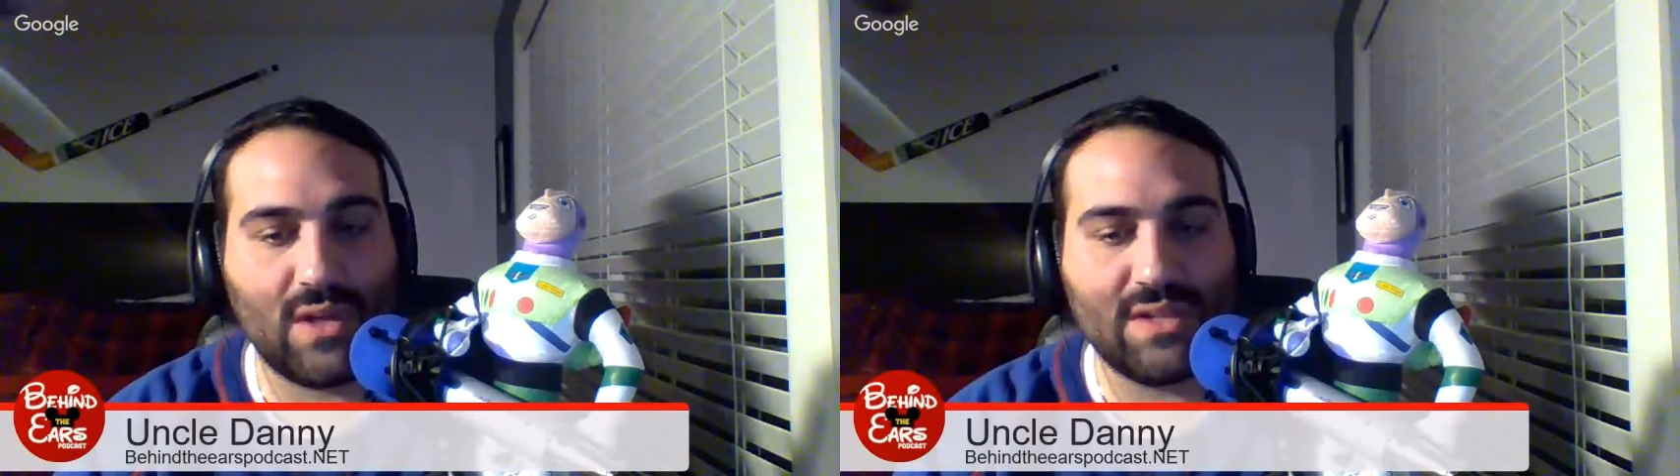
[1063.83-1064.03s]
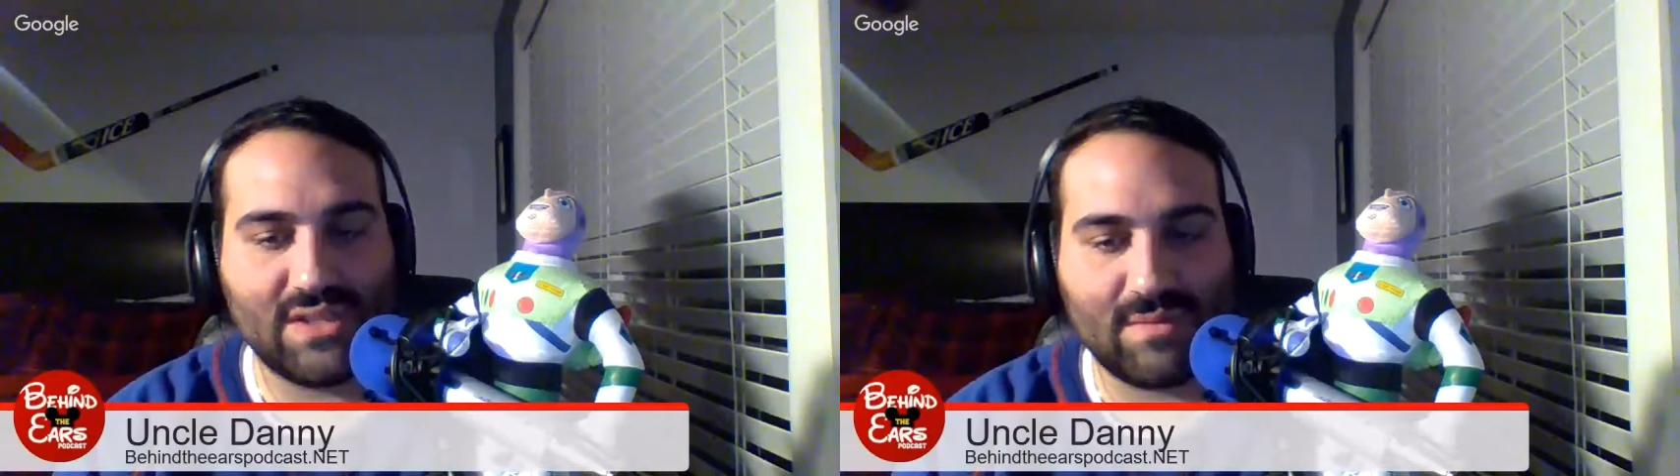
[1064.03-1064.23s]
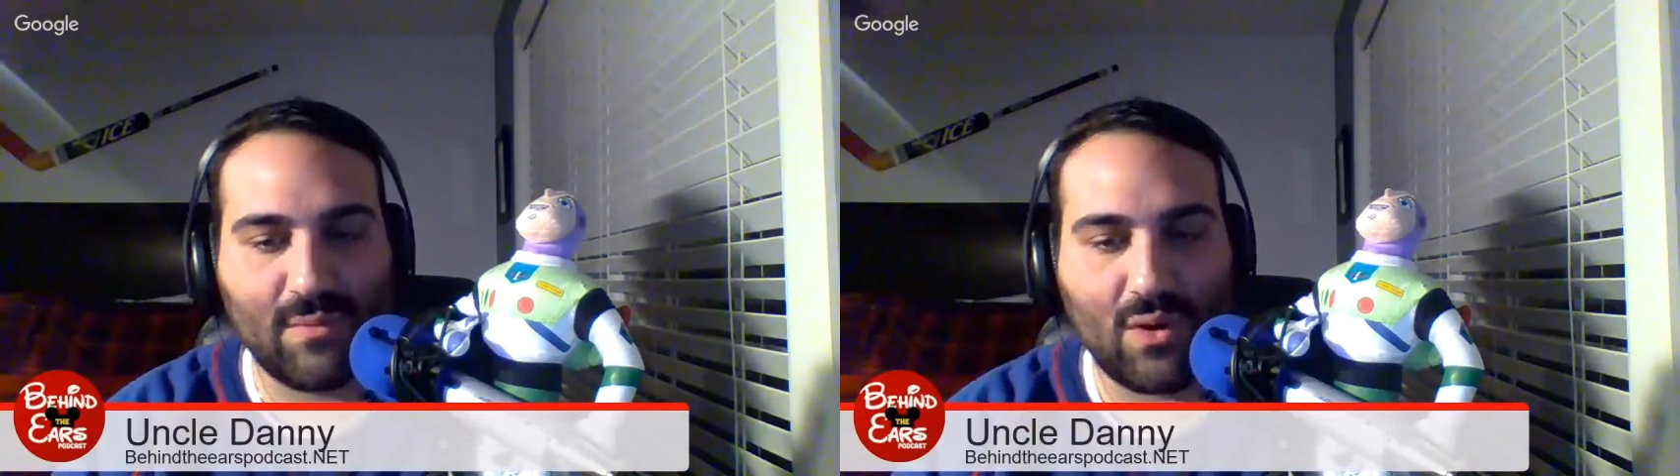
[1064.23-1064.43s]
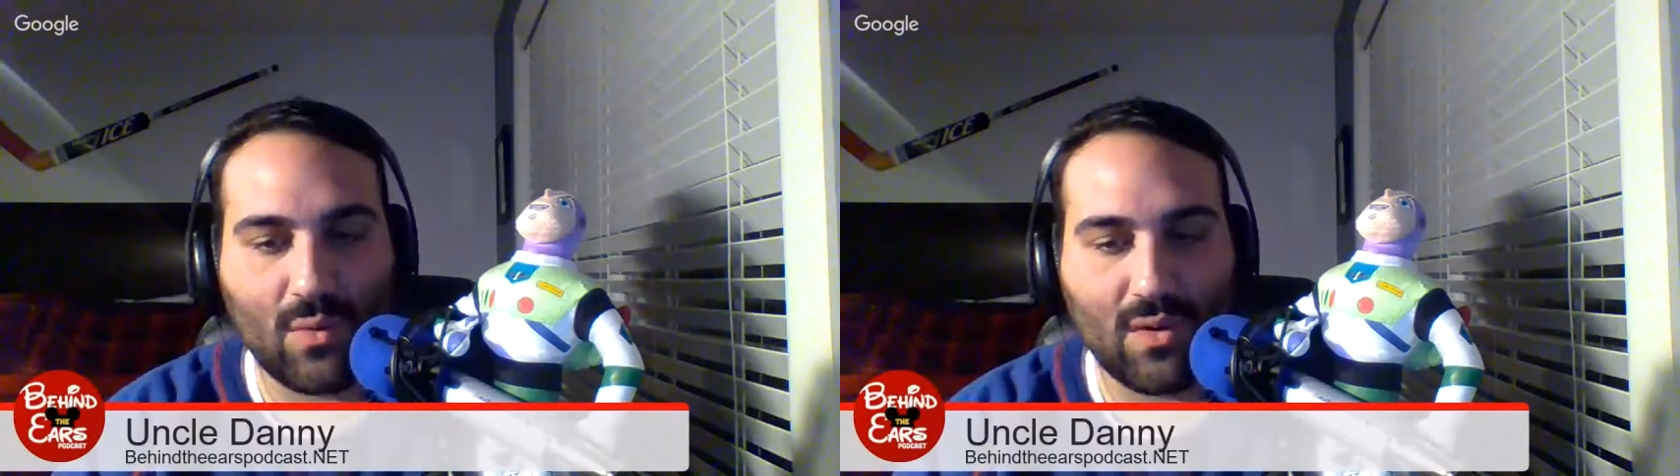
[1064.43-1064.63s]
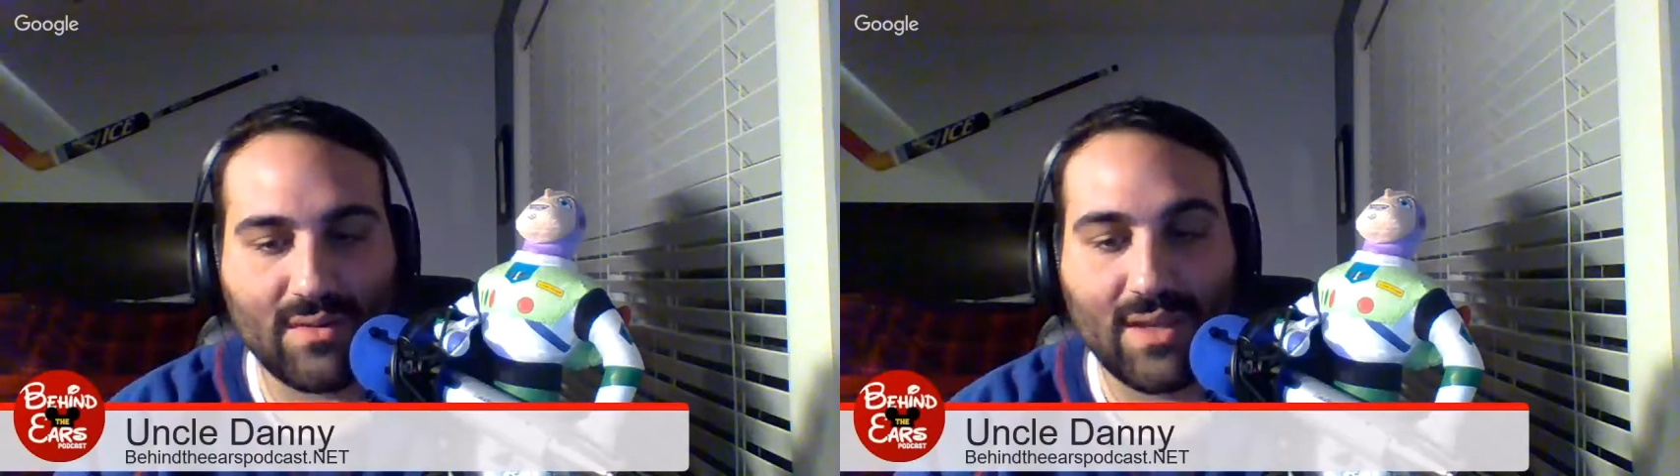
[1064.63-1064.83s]
It's a Small
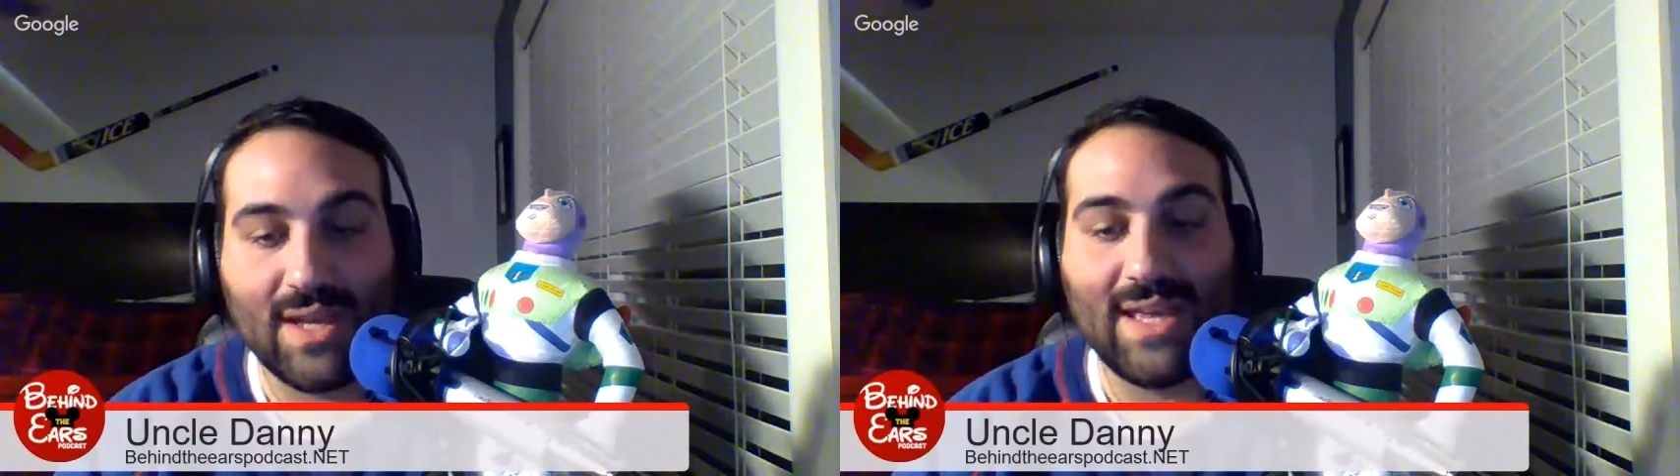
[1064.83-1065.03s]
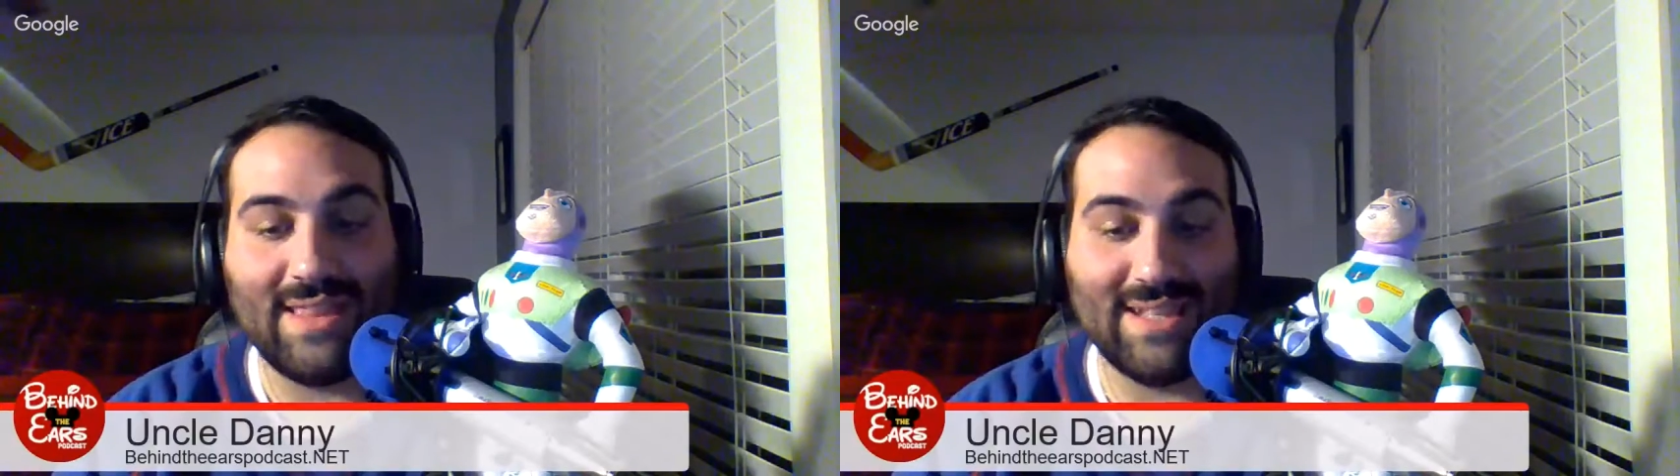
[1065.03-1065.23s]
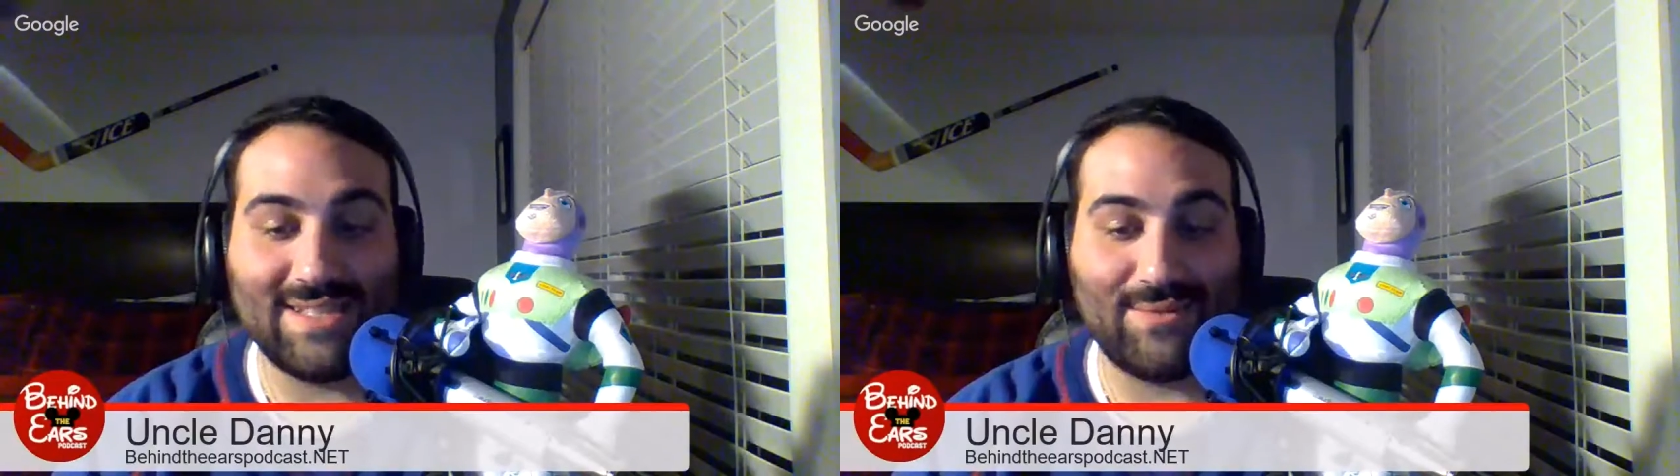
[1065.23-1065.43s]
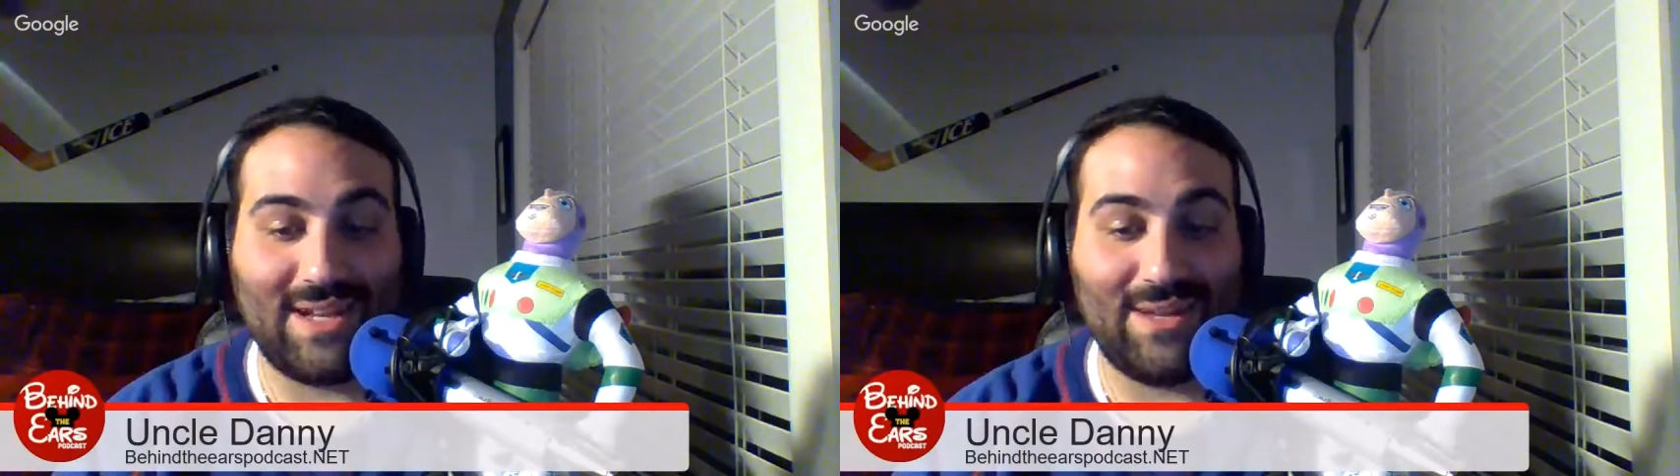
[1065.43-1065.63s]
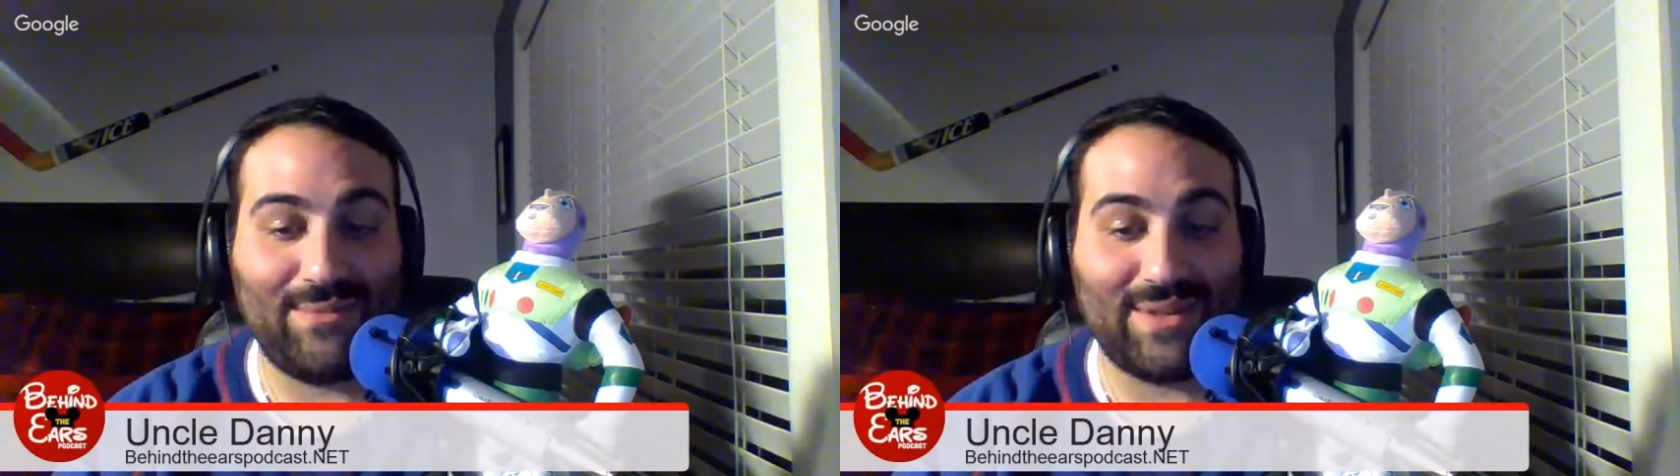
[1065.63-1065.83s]
World. This is what
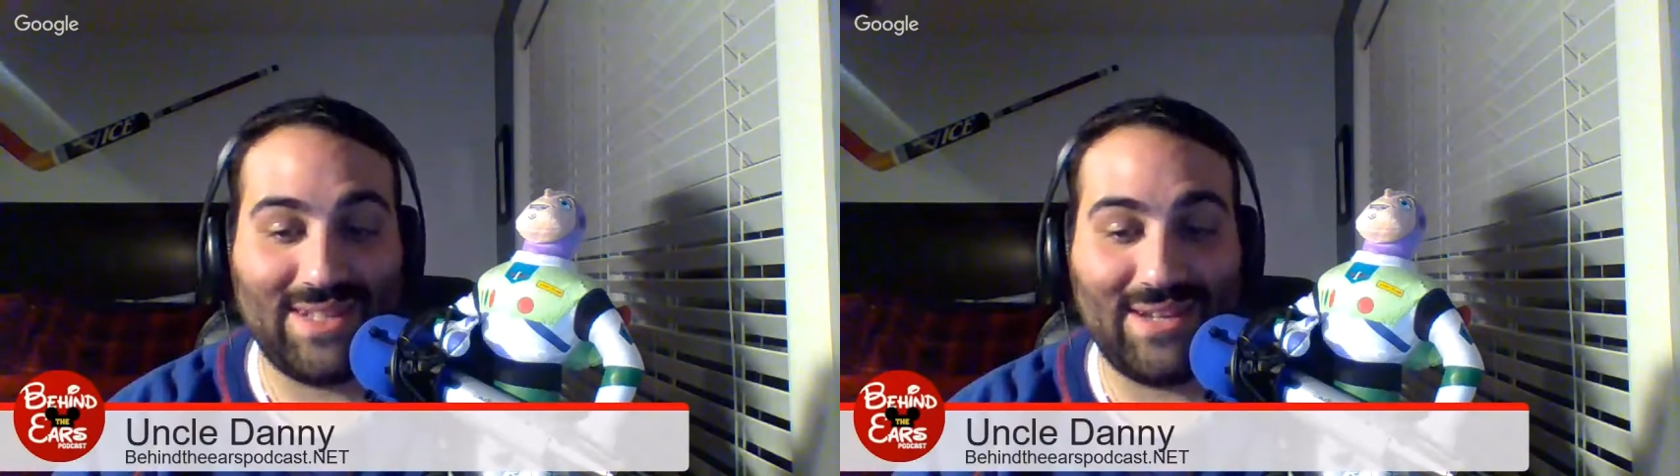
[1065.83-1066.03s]
I'm excited